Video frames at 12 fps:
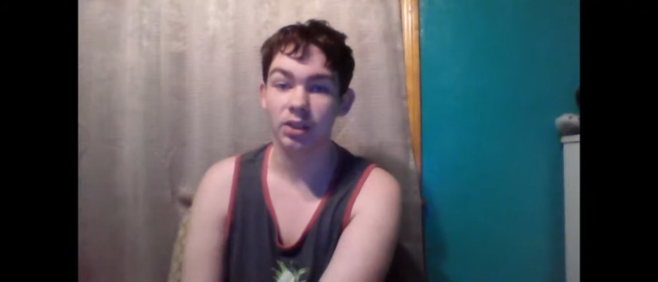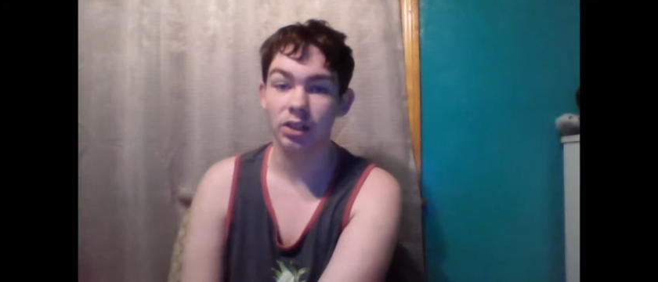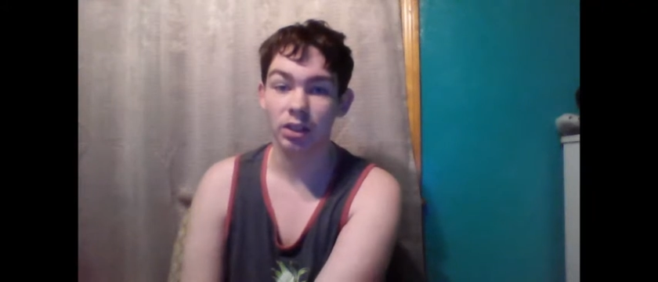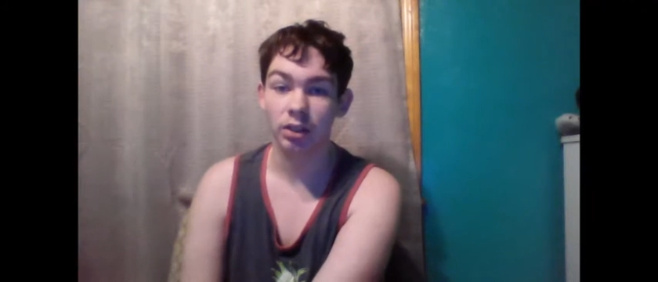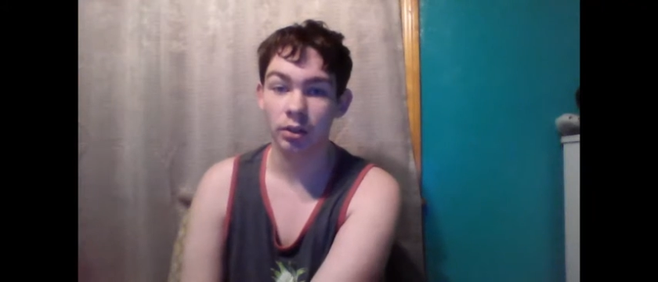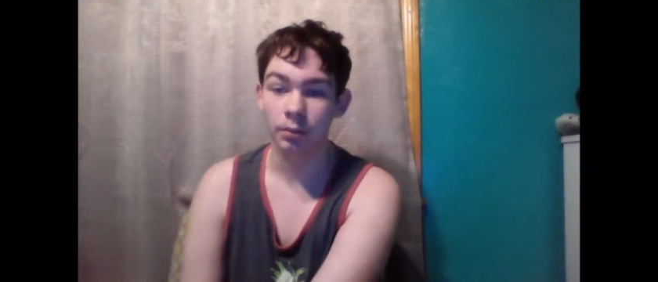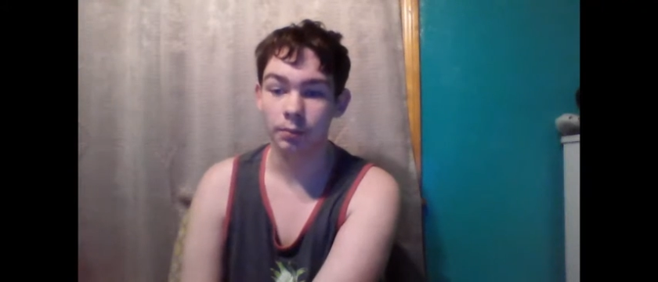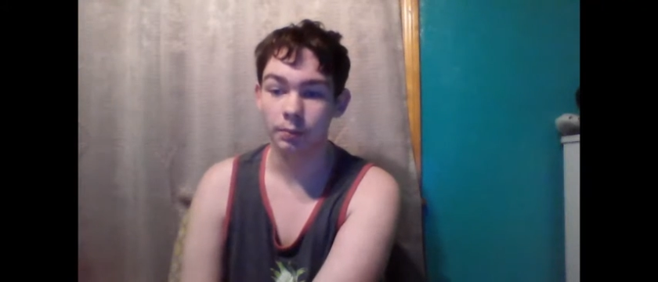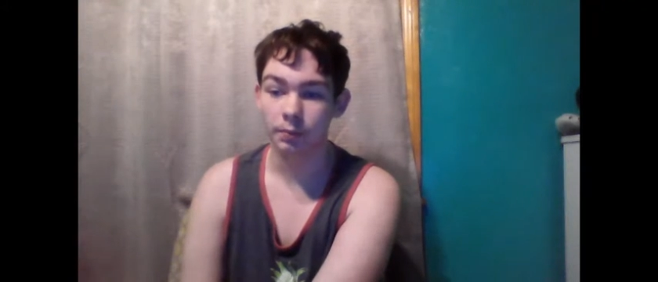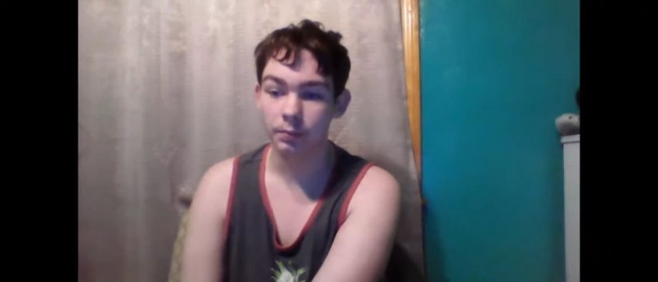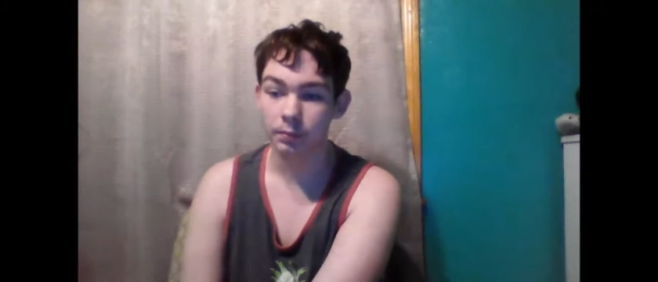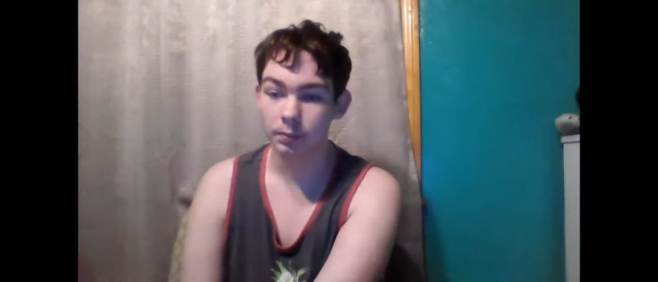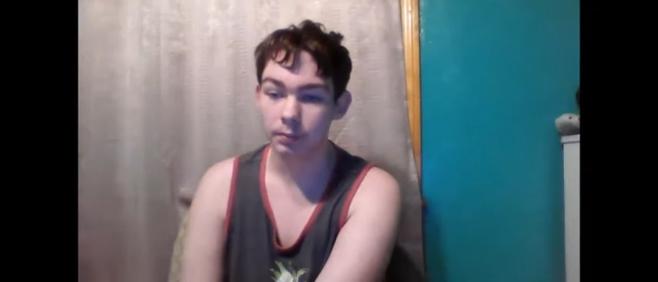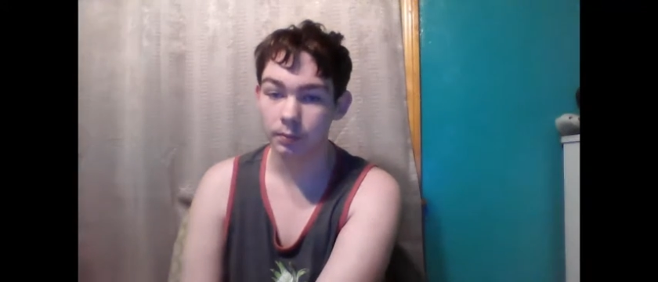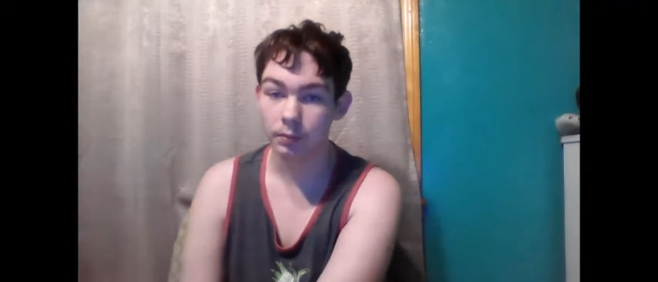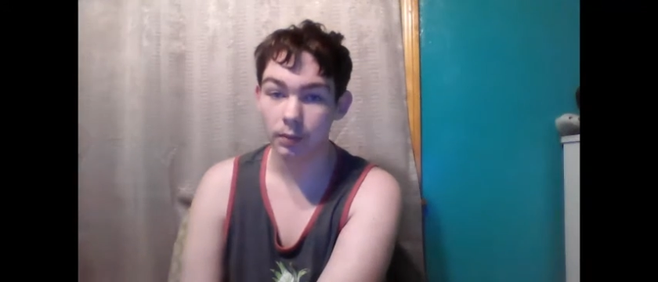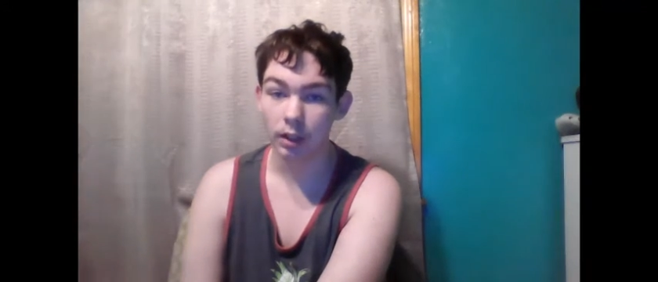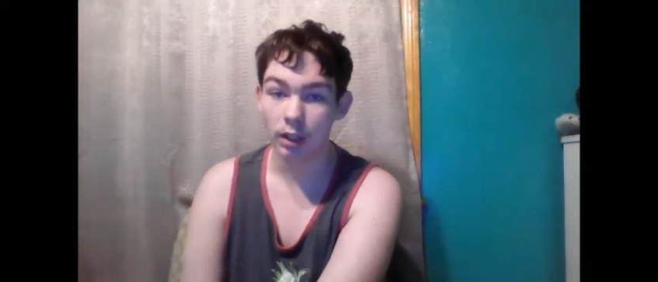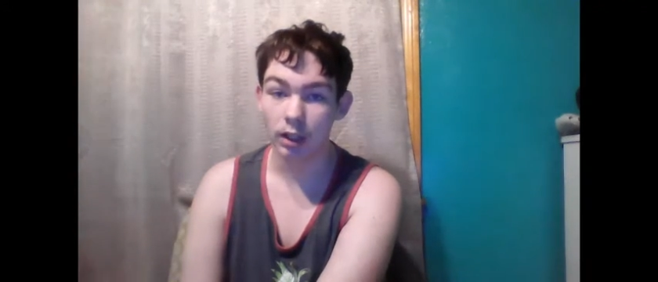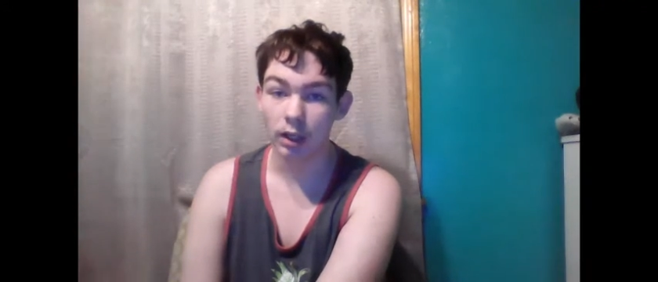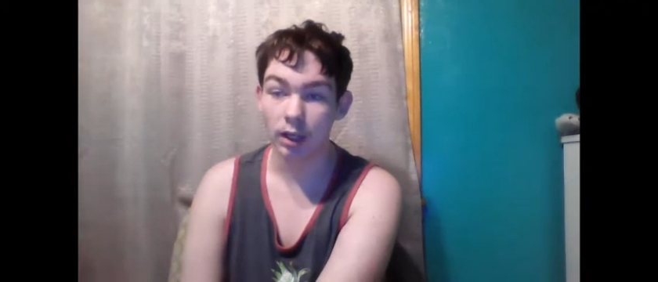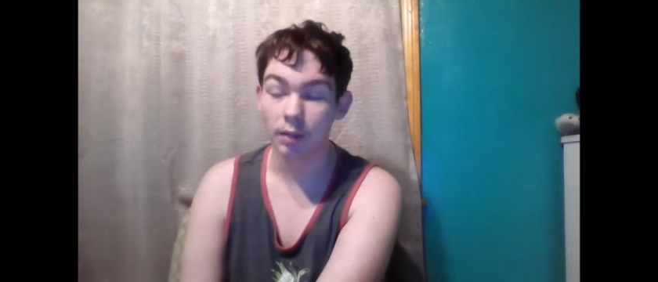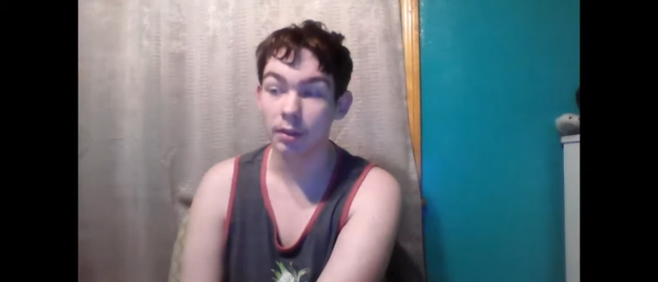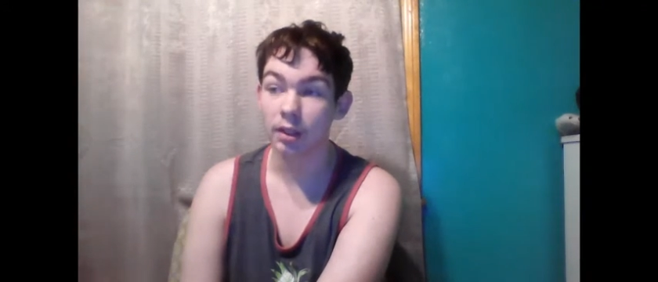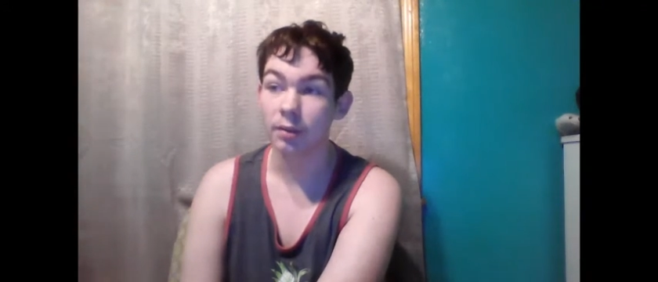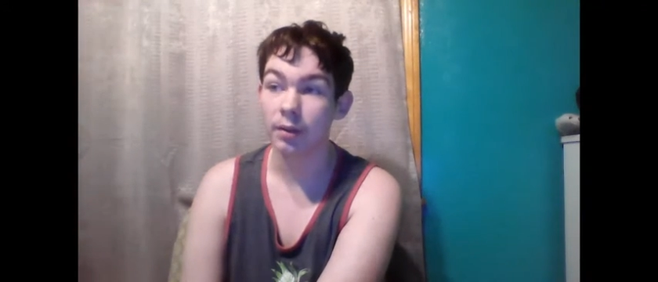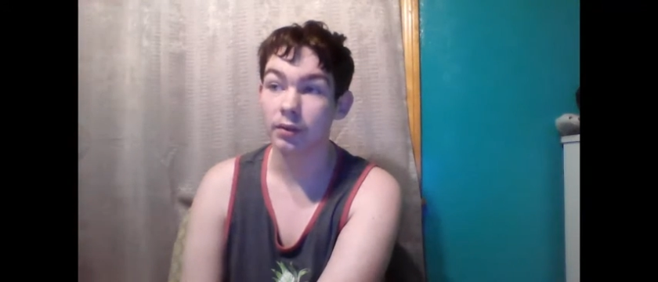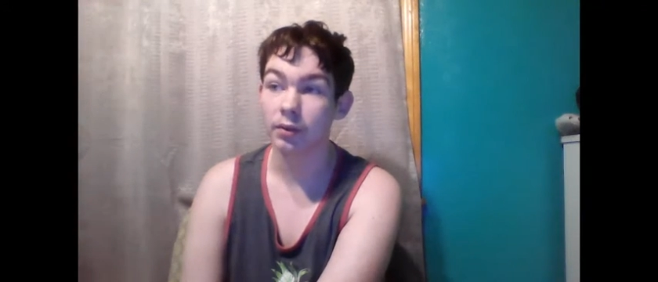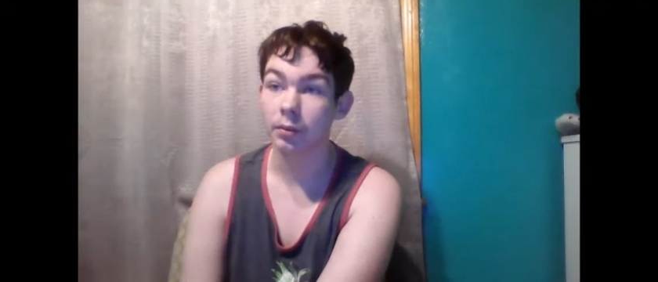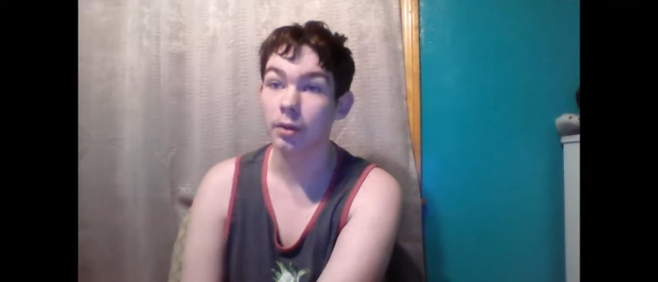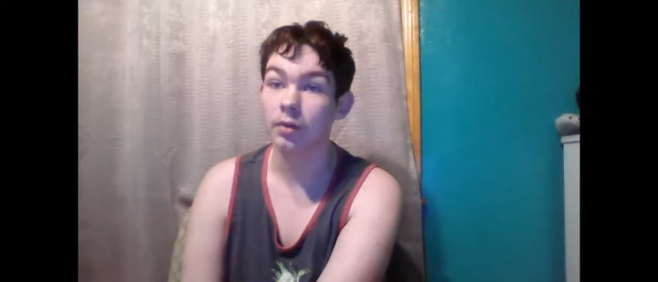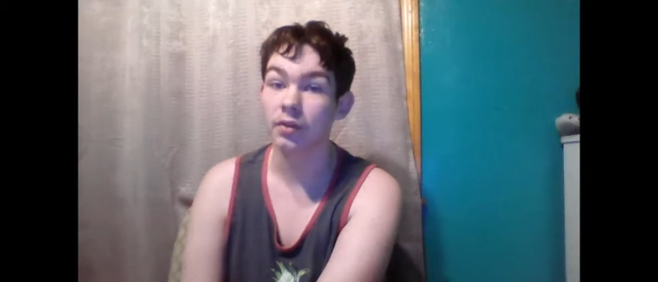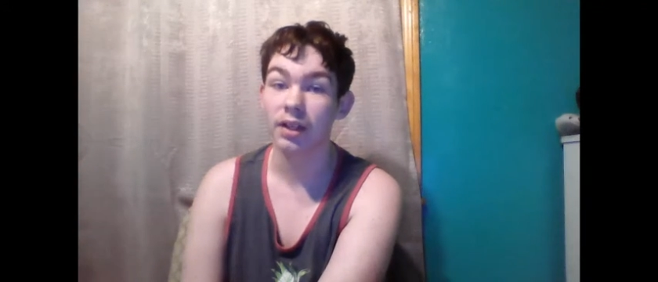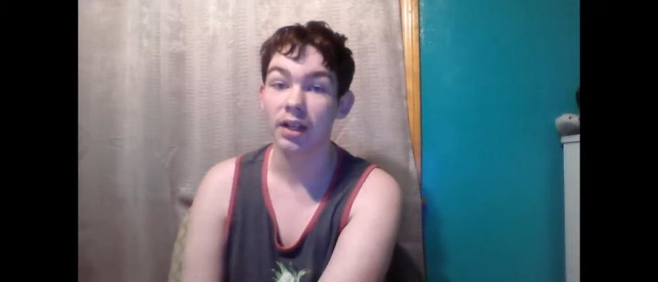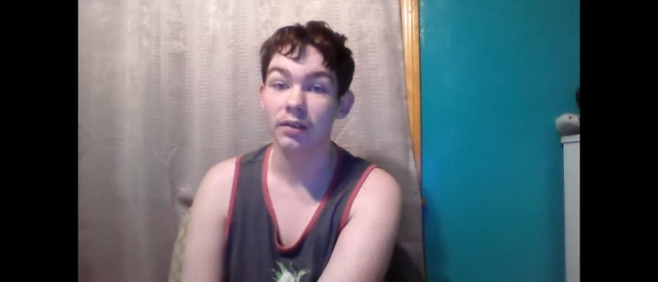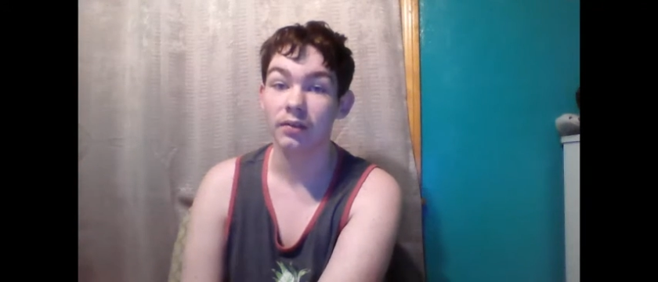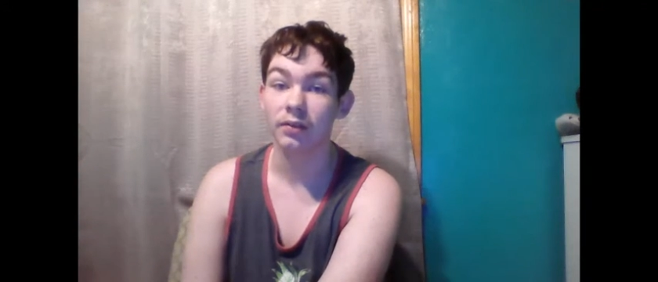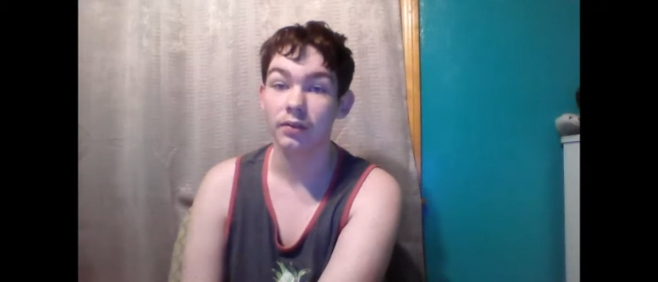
so uh, I'm going to be removing that.